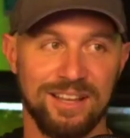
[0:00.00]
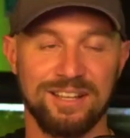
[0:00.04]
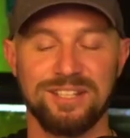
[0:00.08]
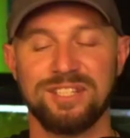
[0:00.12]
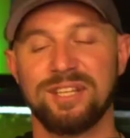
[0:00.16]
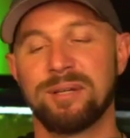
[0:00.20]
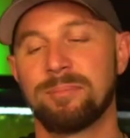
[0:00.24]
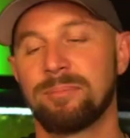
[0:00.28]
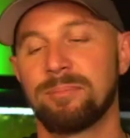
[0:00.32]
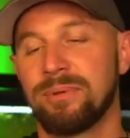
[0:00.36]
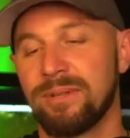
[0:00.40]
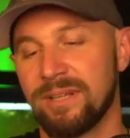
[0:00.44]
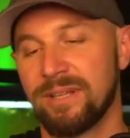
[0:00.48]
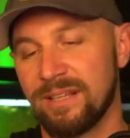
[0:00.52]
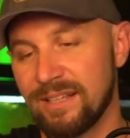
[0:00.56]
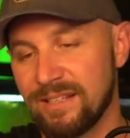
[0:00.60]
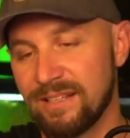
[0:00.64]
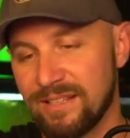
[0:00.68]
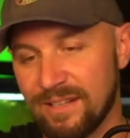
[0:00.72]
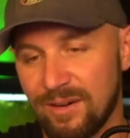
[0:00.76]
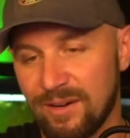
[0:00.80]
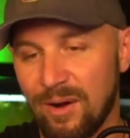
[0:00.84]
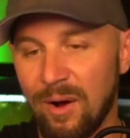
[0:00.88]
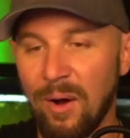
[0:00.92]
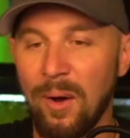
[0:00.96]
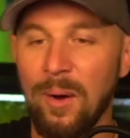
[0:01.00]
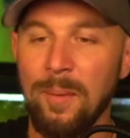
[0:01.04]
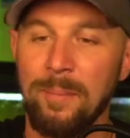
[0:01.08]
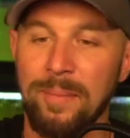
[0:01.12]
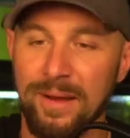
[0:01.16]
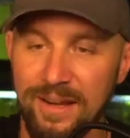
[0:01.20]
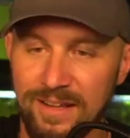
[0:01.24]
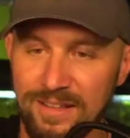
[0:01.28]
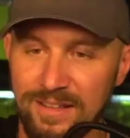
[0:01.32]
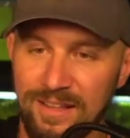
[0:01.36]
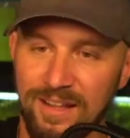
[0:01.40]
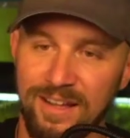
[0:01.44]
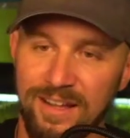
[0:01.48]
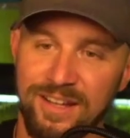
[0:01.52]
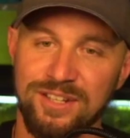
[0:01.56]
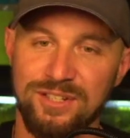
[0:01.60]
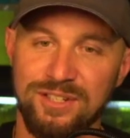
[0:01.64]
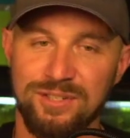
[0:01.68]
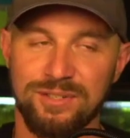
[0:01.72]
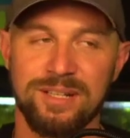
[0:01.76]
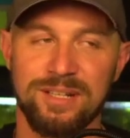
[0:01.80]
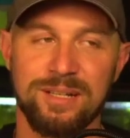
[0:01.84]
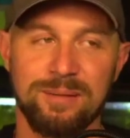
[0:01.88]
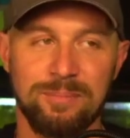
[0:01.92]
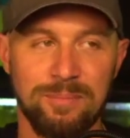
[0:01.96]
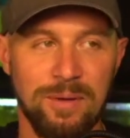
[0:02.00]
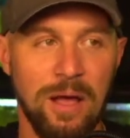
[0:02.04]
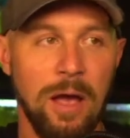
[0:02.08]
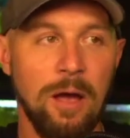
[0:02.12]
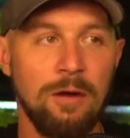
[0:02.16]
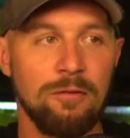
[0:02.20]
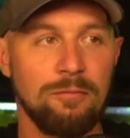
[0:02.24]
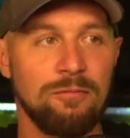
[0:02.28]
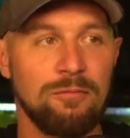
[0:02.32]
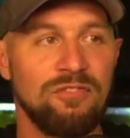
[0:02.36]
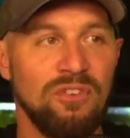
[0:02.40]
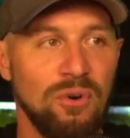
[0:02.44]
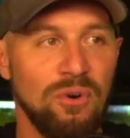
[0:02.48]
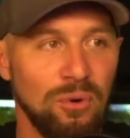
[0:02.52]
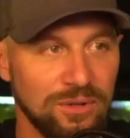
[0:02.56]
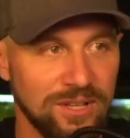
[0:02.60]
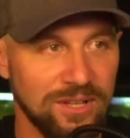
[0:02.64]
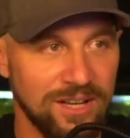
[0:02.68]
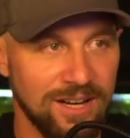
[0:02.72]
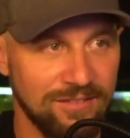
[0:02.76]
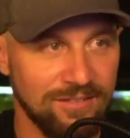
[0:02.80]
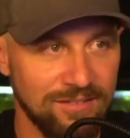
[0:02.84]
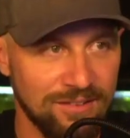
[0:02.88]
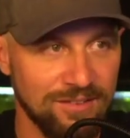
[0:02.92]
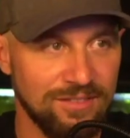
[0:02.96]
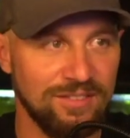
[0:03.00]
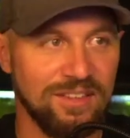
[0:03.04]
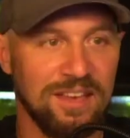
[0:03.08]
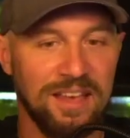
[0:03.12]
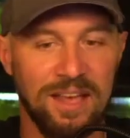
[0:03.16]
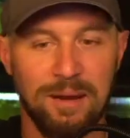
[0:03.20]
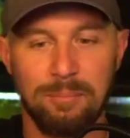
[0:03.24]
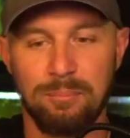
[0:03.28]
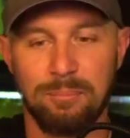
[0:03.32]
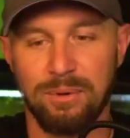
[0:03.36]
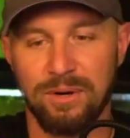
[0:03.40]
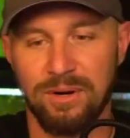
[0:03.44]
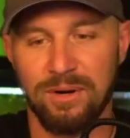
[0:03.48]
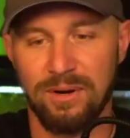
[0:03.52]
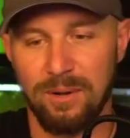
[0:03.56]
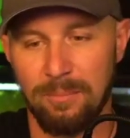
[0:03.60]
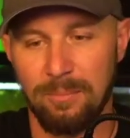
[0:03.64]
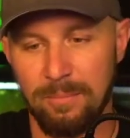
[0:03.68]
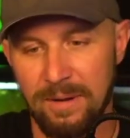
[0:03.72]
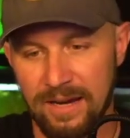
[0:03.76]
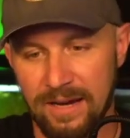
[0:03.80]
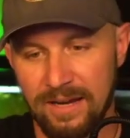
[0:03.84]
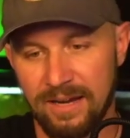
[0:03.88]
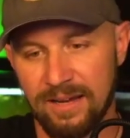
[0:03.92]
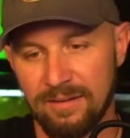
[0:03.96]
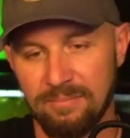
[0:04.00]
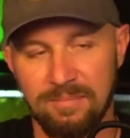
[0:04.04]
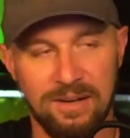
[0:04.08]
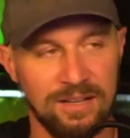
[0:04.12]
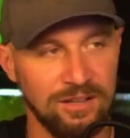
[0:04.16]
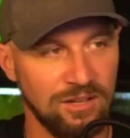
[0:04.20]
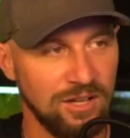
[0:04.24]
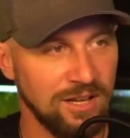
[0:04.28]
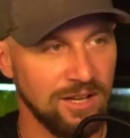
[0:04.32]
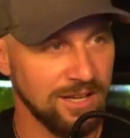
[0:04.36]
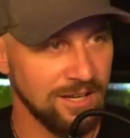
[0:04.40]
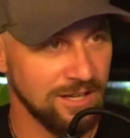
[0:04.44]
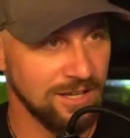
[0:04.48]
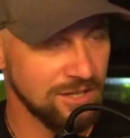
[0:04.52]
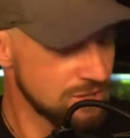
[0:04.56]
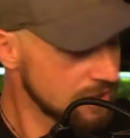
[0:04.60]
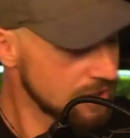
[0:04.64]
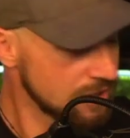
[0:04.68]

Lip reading: completely, did all my laundry, folded everything and put it all back in my luggage.